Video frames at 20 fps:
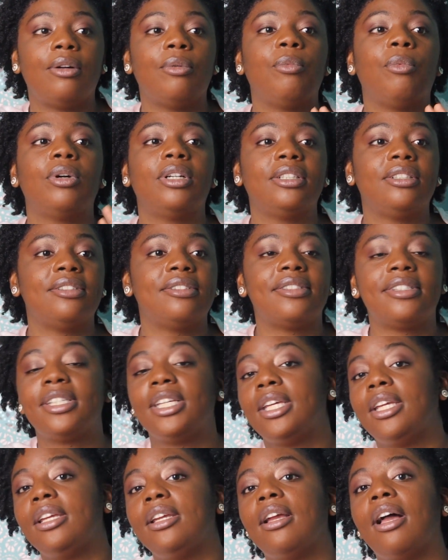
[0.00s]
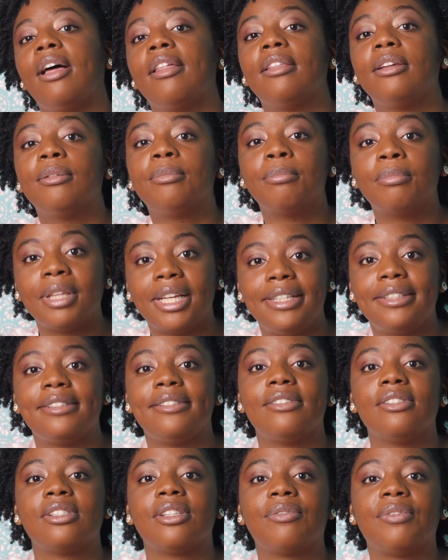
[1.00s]
I wanted to see other
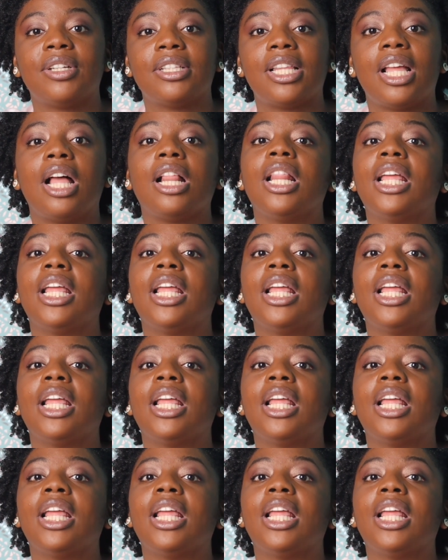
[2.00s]
places and stuff like that.